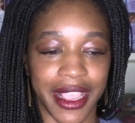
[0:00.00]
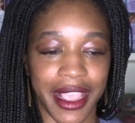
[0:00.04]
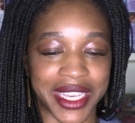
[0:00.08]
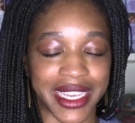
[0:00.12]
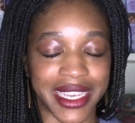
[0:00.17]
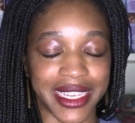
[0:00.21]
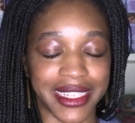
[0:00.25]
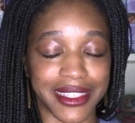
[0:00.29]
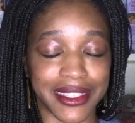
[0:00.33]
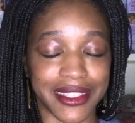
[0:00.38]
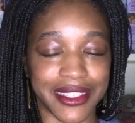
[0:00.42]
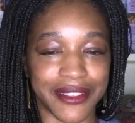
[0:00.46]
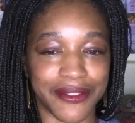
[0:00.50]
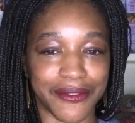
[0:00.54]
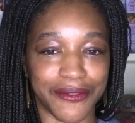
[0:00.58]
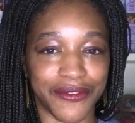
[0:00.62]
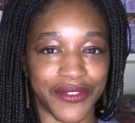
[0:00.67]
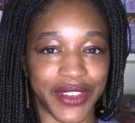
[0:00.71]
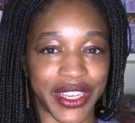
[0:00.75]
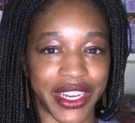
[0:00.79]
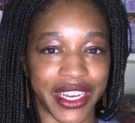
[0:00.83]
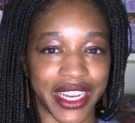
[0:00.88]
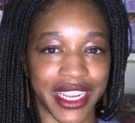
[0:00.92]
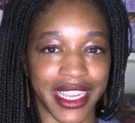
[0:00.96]
It gets
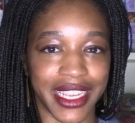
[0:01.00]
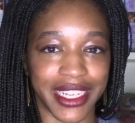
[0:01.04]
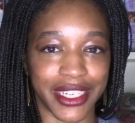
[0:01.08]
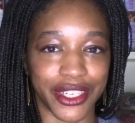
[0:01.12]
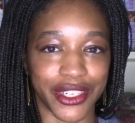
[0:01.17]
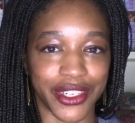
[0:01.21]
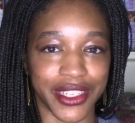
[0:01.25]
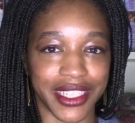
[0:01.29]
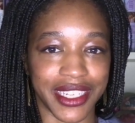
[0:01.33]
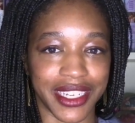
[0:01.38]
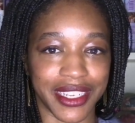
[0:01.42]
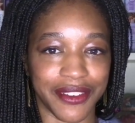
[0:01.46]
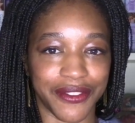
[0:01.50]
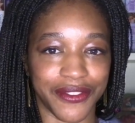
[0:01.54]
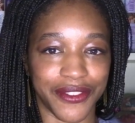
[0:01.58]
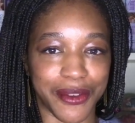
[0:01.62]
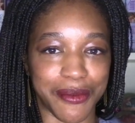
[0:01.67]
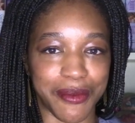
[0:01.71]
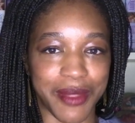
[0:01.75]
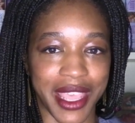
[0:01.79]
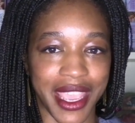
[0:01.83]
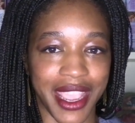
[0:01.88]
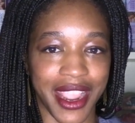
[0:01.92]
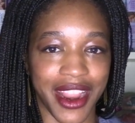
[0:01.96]
very interesting
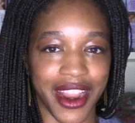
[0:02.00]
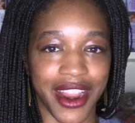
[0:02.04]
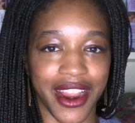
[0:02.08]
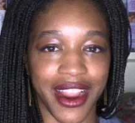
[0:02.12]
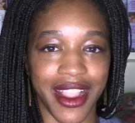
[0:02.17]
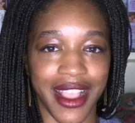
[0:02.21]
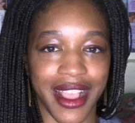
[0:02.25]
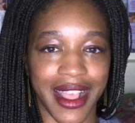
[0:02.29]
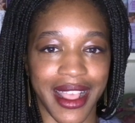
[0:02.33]
from there.